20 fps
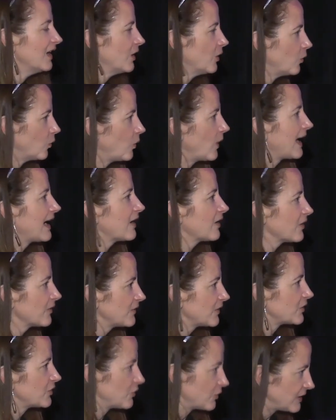where the
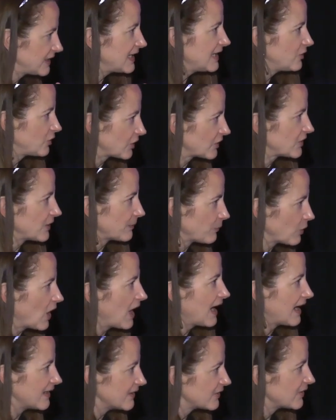strategic
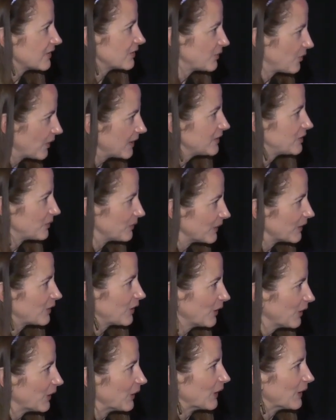surprise is going to
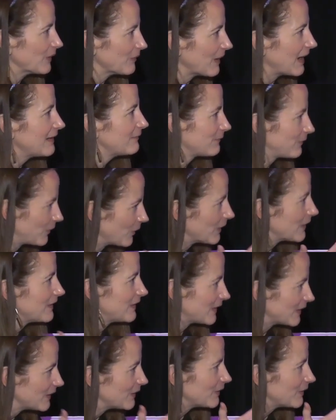occur, right, for the